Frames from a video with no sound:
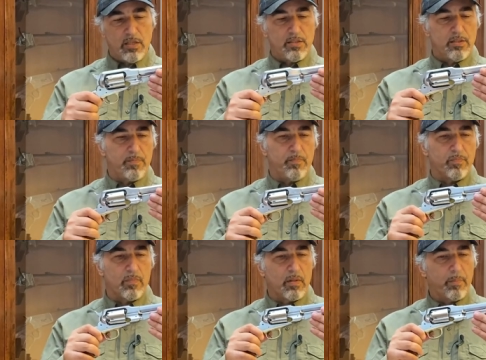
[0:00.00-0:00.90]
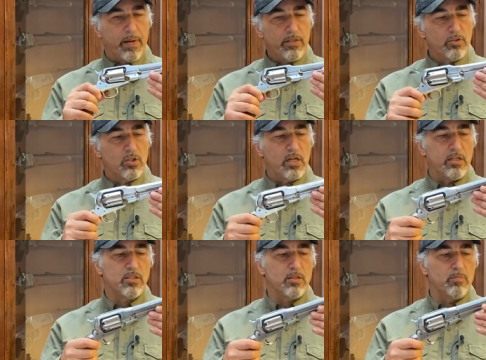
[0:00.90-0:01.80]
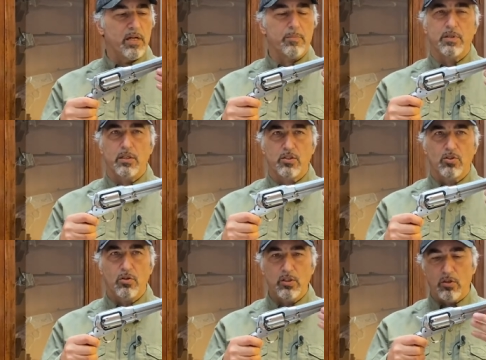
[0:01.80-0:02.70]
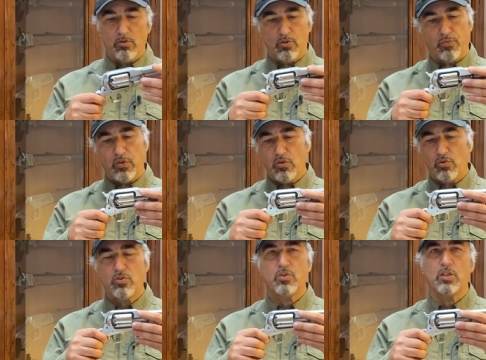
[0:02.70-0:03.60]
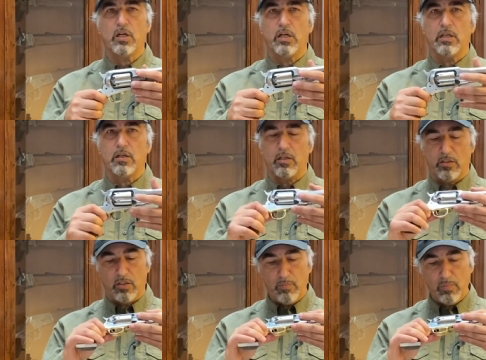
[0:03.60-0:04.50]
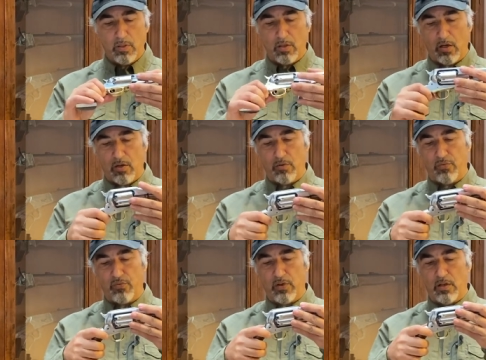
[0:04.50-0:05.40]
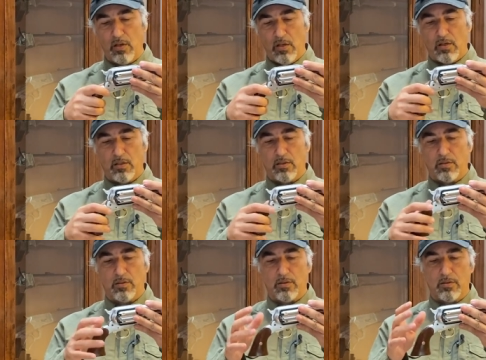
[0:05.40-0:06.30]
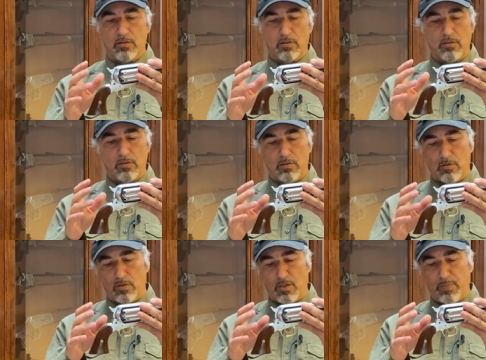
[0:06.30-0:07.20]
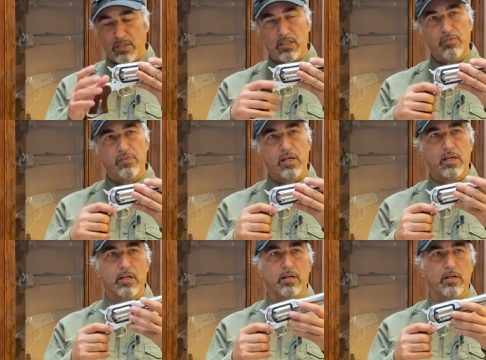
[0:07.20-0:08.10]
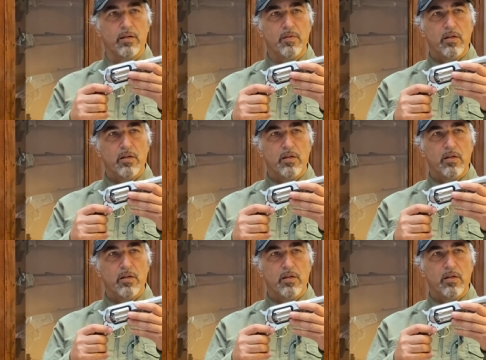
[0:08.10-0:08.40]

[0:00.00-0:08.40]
um, pattern custom by Pedersoli also features a number of uh, uh, uh specific uh,